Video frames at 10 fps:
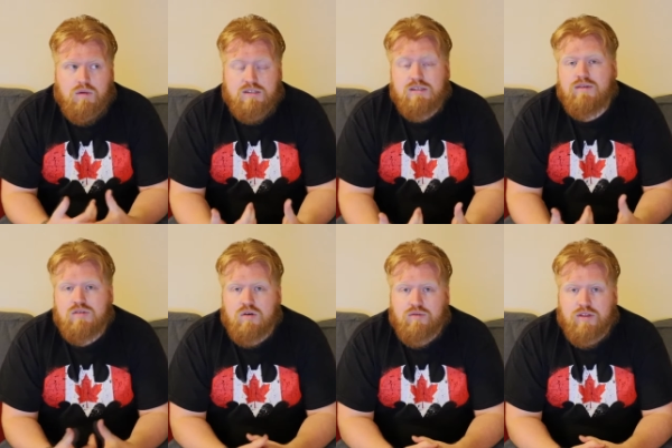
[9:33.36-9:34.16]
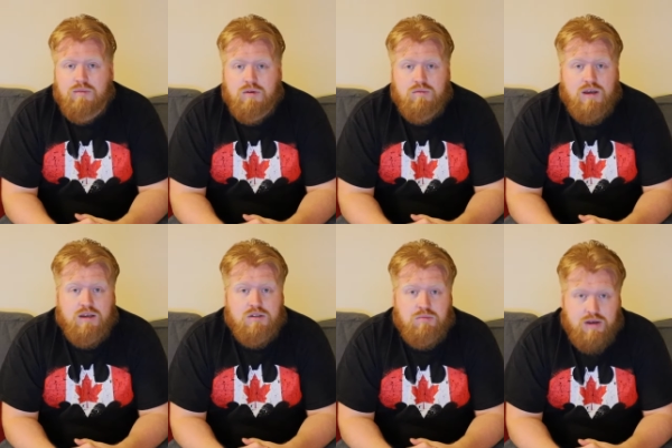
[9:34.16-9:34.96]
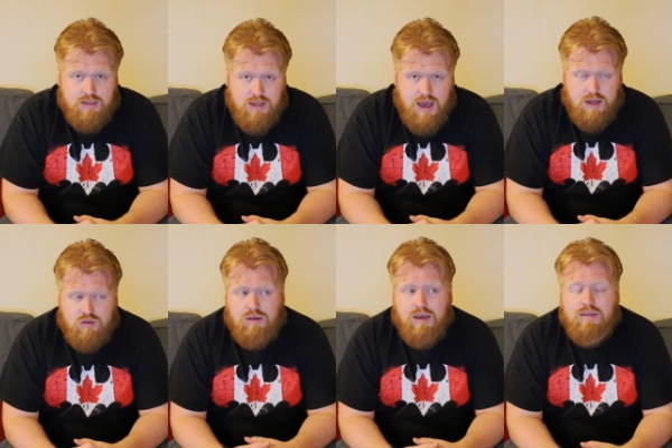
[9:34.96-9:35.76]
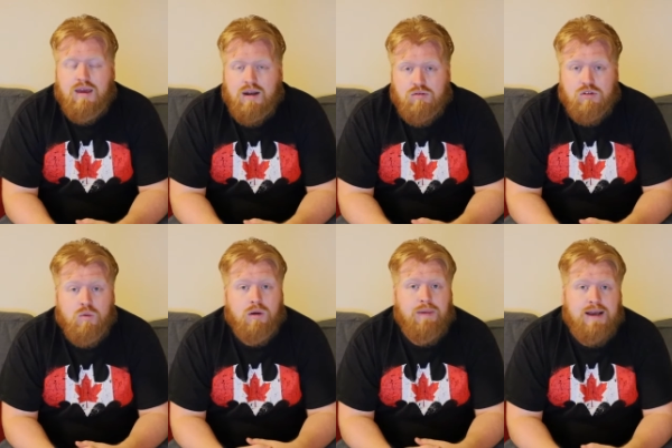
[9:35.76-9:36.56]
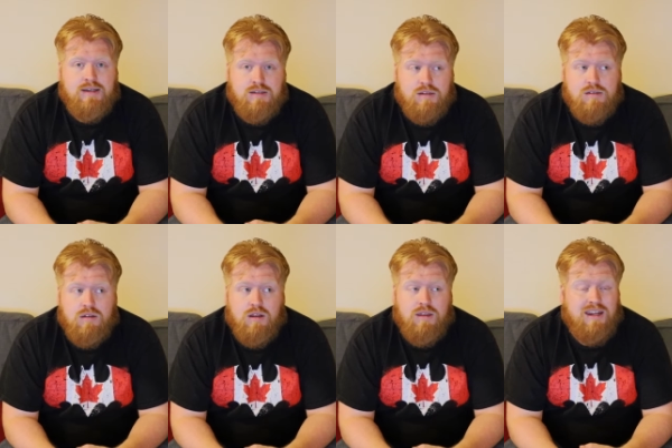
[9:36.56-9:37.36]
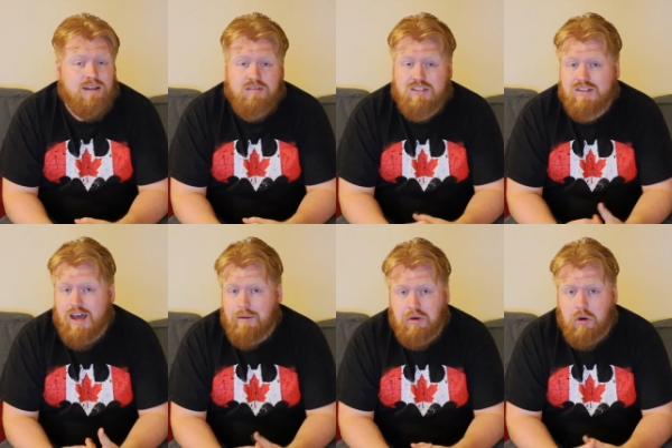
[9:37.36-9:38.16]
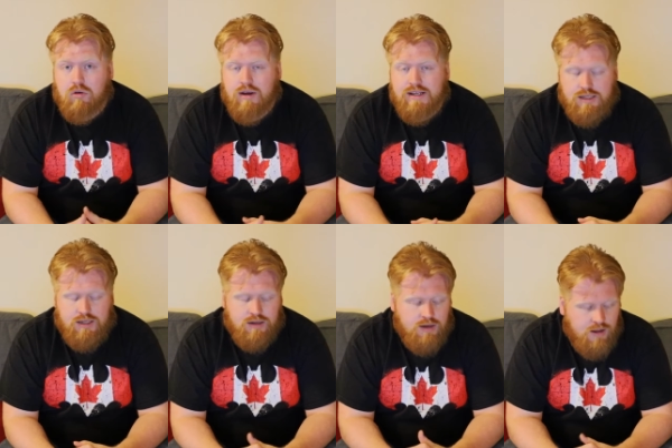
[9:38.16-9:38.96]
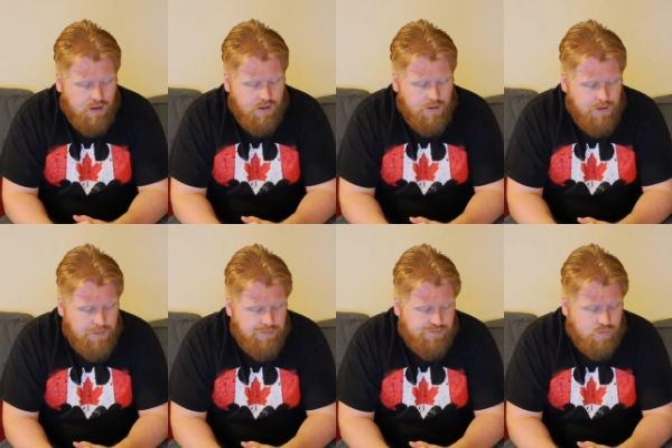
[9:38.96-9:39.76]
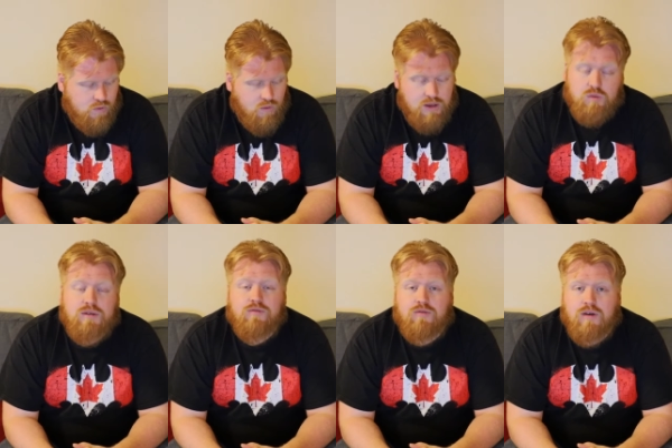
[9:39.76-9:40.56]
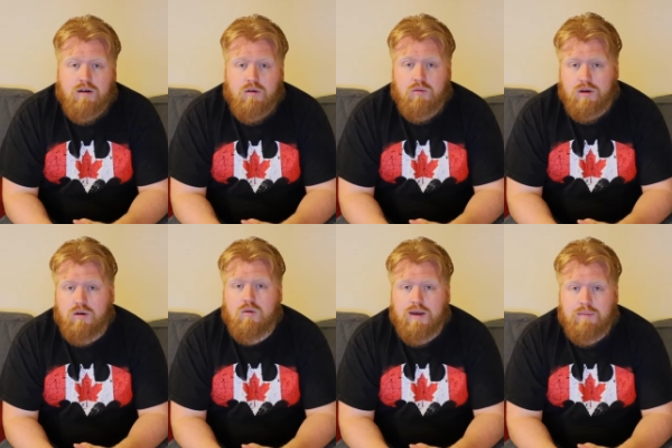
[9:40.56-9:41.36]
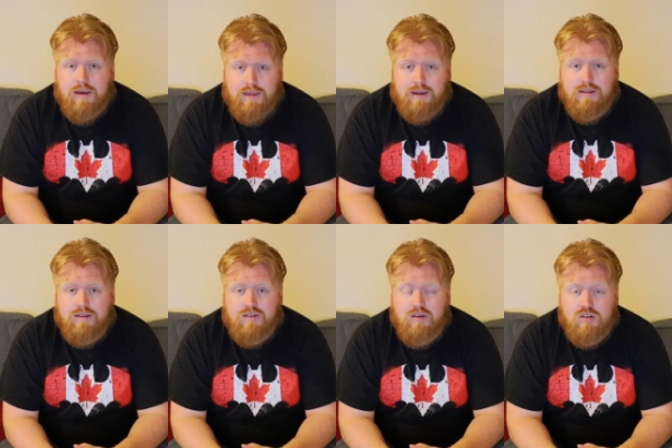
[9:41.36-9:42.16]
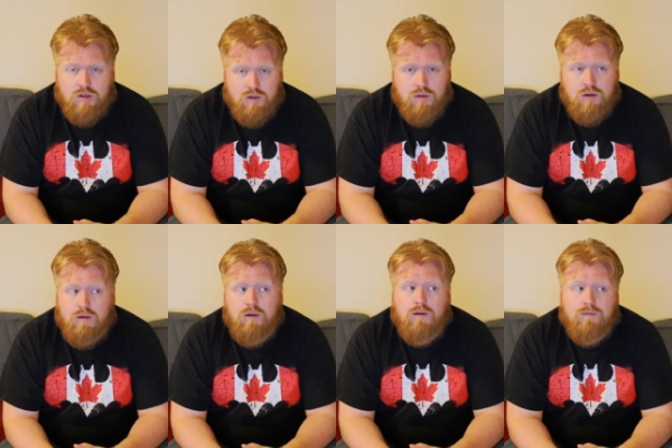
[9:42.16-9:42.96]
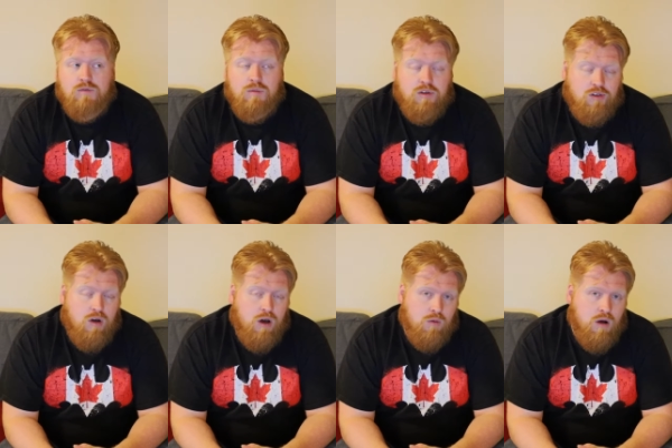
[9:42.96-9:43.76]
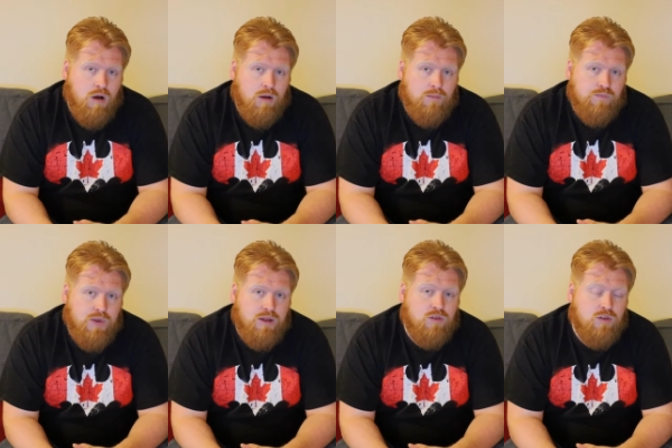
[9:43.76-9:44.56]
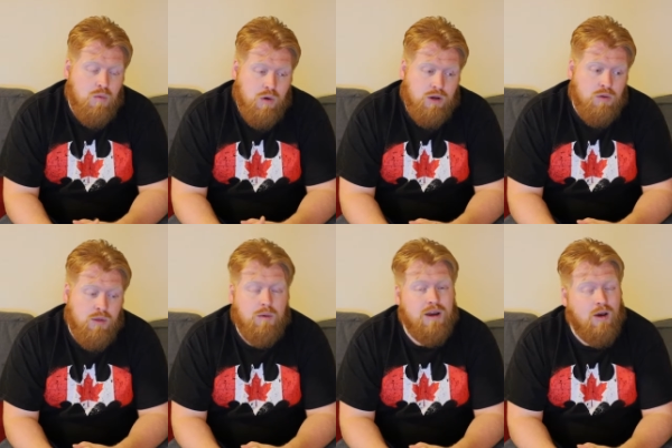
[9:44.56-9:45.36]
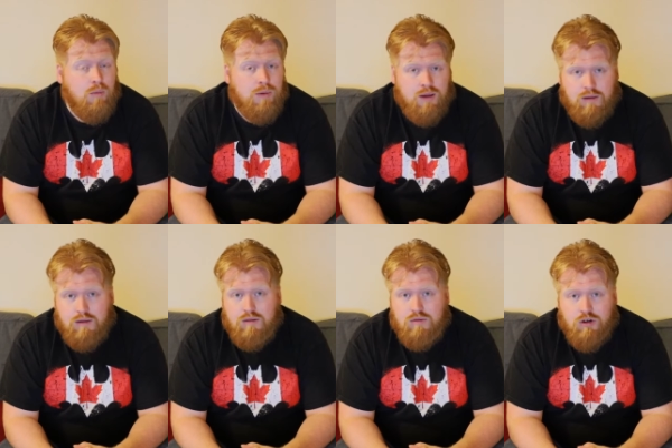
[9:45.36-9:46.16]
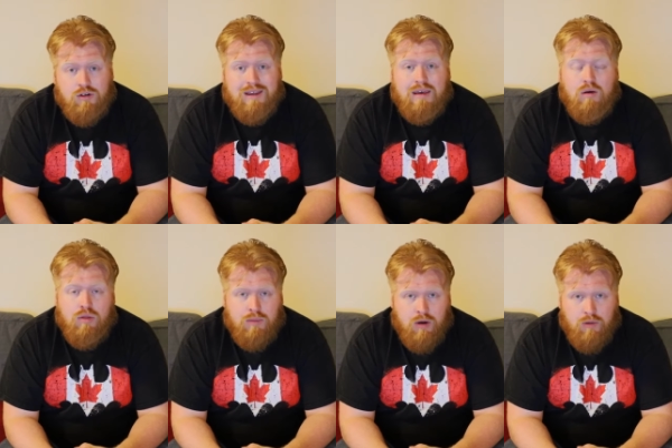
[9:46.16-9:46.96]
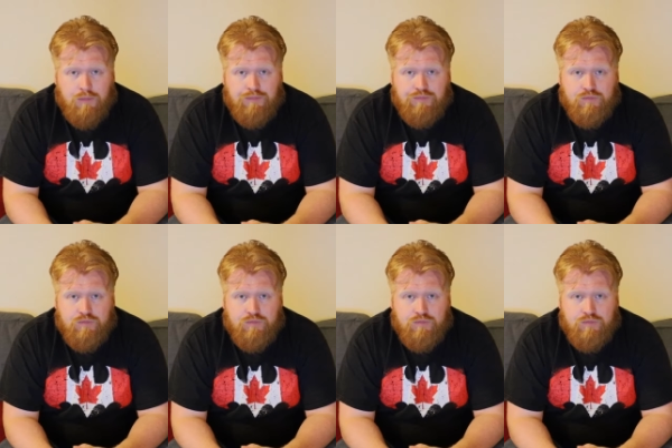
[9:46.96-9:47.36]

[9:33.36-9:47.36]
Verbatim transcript: a safe zone for them to express that, to get that out, to work past it, so that they didn't snap and go crazy. Well, as we figure out real quick by the end of this issue, something's gone wrong, and someone who they were helping turned and killed them all.